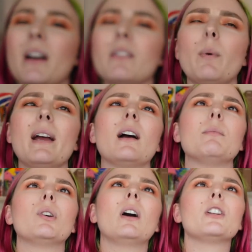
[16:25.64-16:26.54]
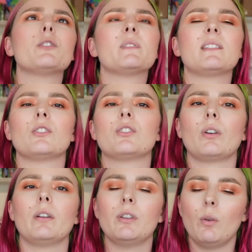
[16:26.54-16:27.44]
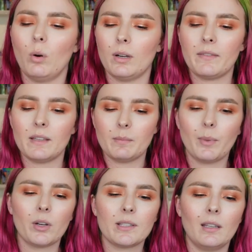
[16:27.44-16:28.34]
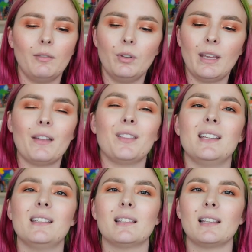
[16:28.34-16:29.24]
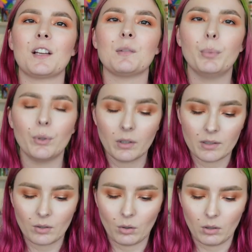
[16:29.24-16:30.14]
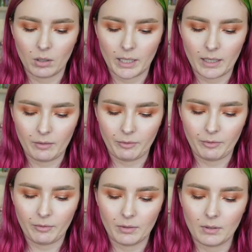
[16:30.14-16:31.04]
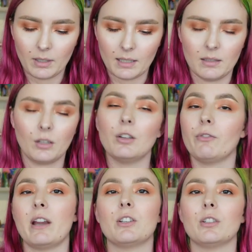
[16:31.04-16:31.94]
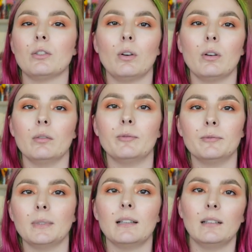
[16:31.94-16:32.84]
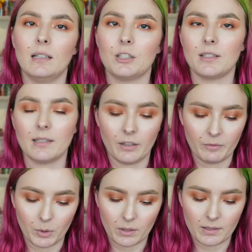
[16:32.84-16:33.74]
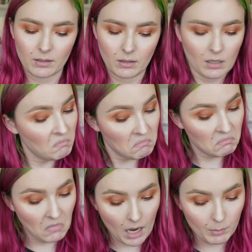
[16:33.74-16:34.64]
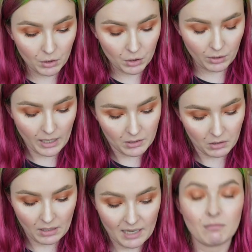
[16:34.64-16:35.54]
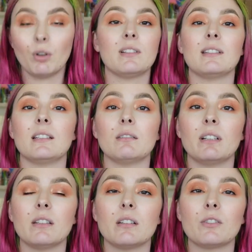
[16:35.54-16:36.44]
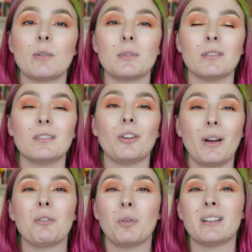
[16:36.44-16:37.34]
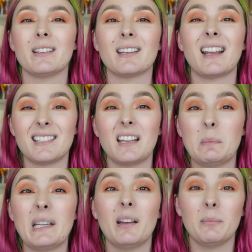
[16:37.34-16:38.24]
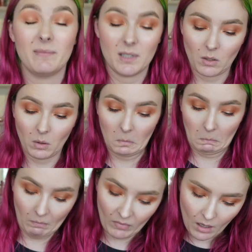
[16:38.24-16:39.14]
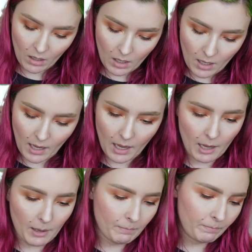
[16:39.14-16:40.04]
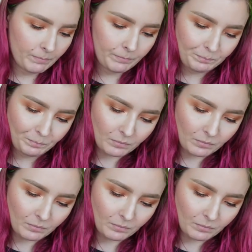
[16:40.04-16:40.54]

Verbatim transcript: by the way, I'm not 100% sure if you order this box, if you get these exact books, or if it's a curation of a larger set of books. I'm not sure. I don't, I honestly didn't read the description. You know, I ordered it at 10 p.m. So, um,